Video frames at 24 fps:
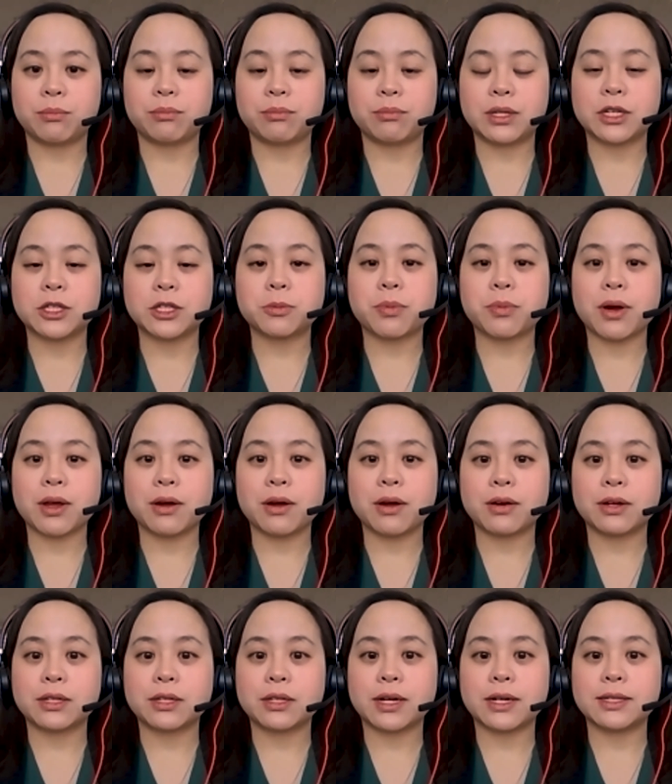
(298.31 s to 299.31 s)
does
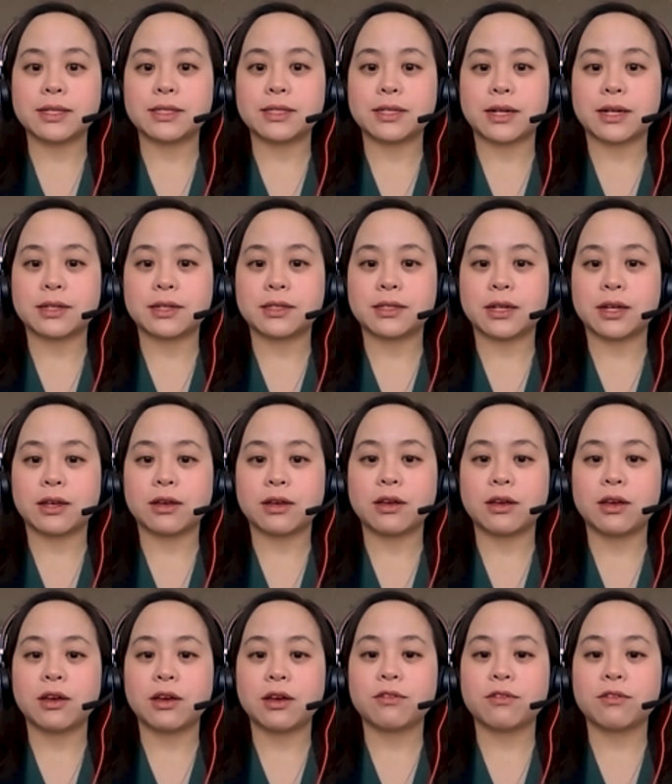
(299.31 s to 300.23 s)
prioritize testing